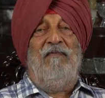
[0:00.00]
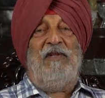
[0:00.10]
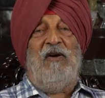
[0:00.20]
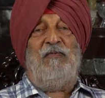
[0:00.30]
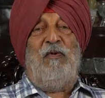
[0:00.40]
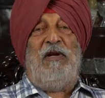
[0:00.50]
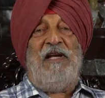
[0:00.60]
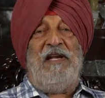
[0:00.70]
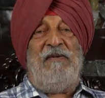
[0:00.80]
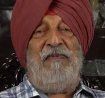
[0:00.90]
without
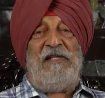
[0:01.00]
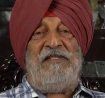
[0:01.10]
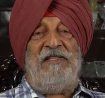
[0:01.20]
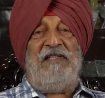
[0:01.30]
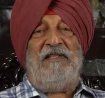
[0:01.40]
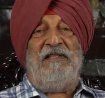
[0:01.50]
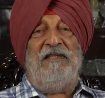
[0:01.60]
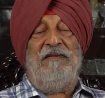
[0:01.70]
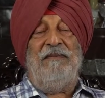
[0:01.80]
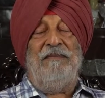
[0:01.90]
pulling any punches.
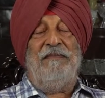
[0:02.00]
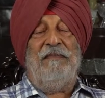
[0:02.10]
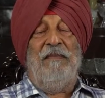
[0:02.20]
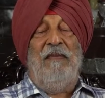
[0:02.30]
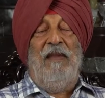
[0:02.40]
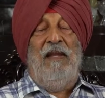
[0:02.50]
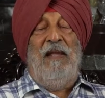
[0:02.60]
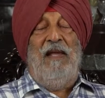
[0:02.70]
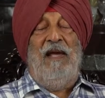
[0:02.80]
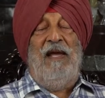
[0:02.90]

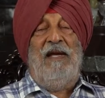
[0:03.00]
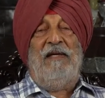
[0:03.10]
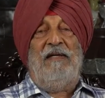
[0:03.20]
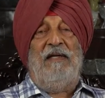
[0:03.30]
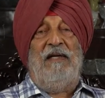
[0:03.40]
And